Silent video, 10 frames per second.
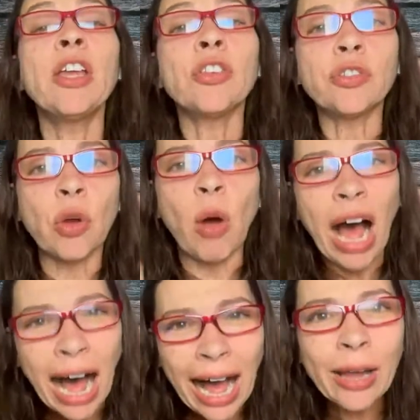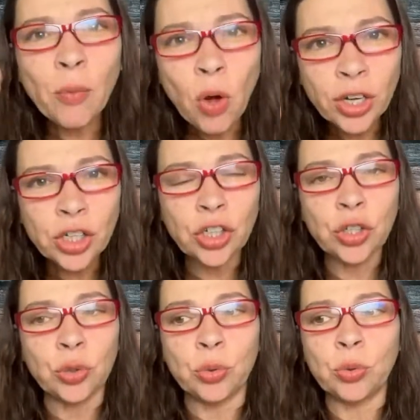So I want
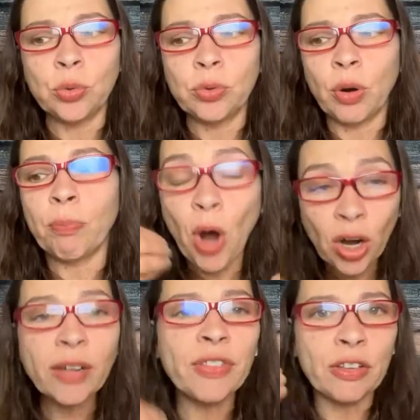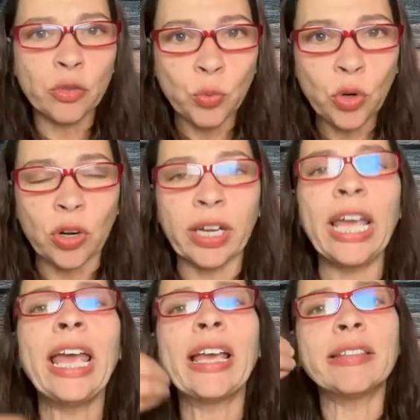you, or part of this work
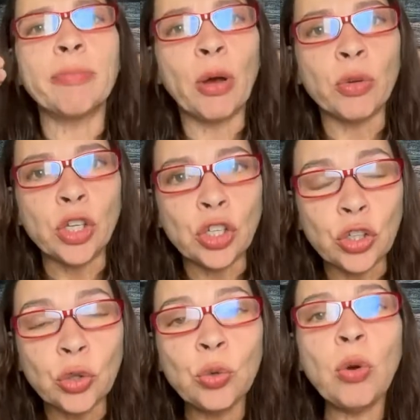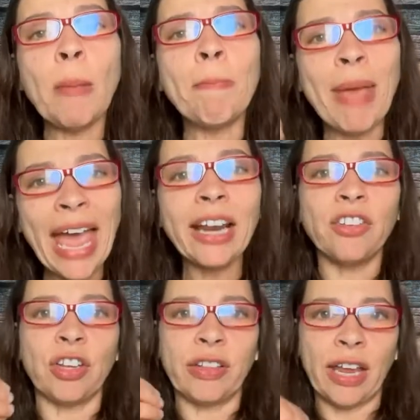is about you
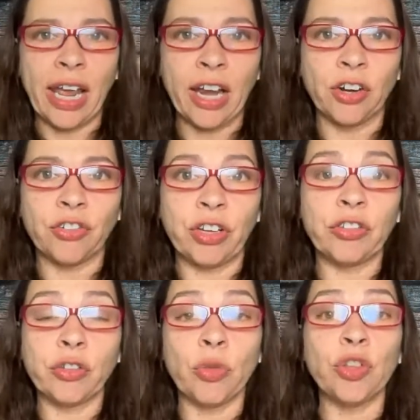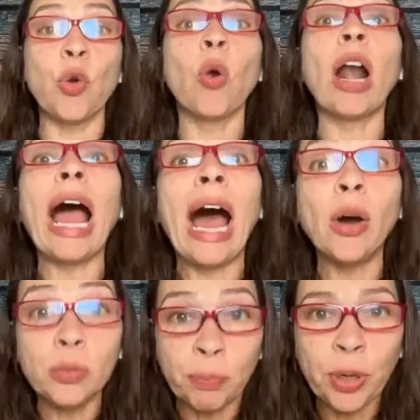managing that energy so your
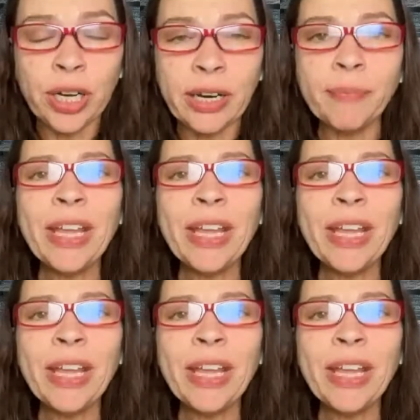output